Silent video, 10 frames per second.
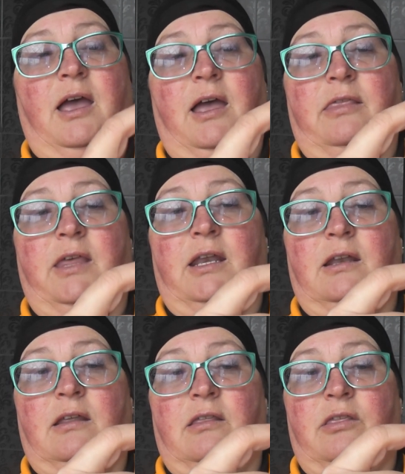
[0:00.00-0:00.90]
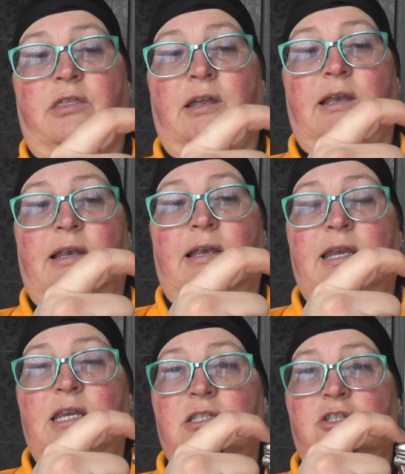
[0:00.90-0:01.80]
and then the
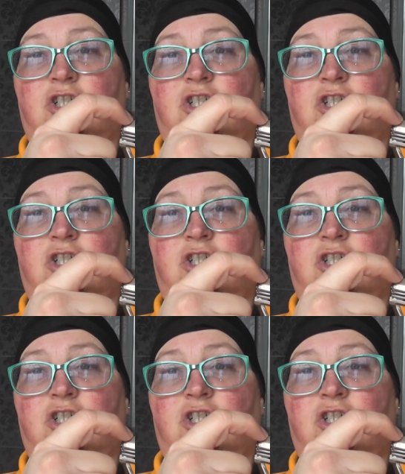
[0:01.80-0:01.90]
least